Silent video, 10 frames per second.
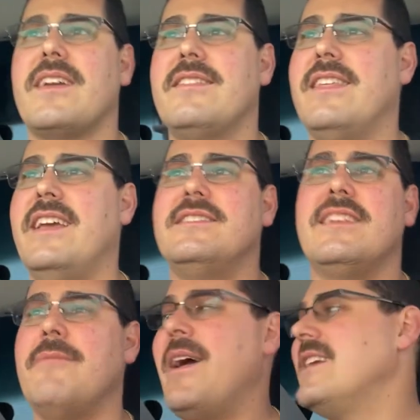Thanks
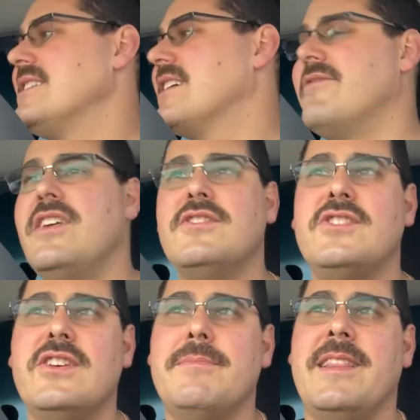to the magic of
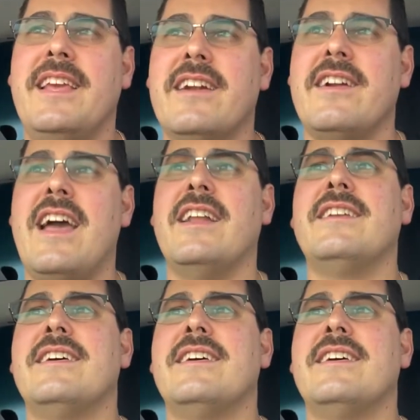YouTube and the internet,